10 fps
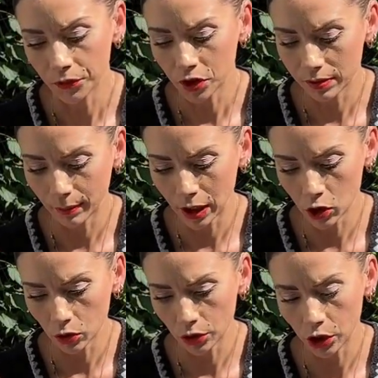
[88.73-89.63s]
just make
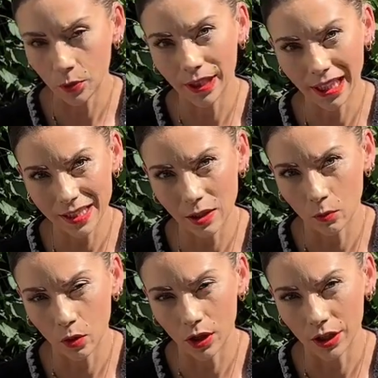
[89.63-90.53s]
sure that you are
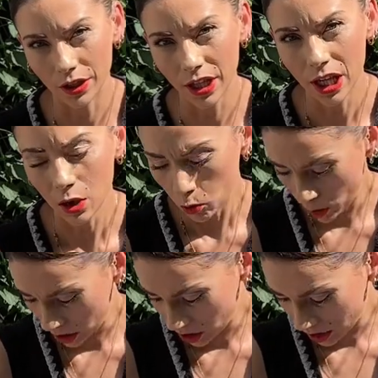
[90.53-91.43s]
getting one
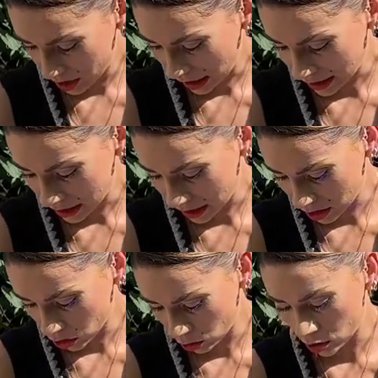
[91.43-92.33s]
which says that
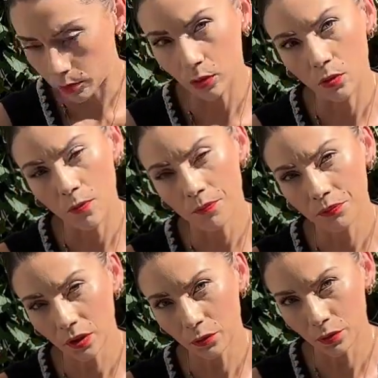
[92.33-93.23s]
it's suitable
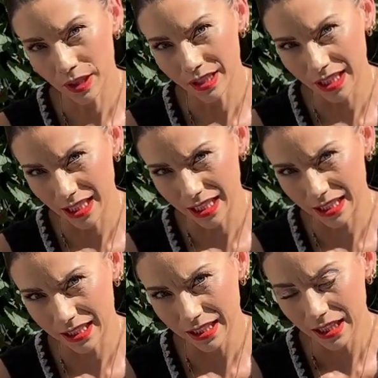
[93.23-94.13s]
for
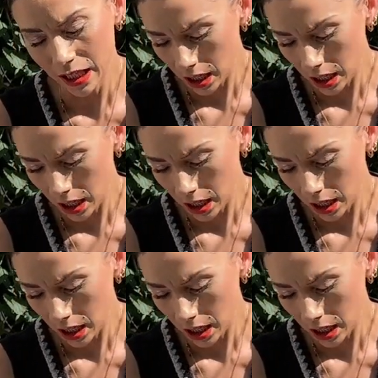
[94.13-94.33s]
seeds.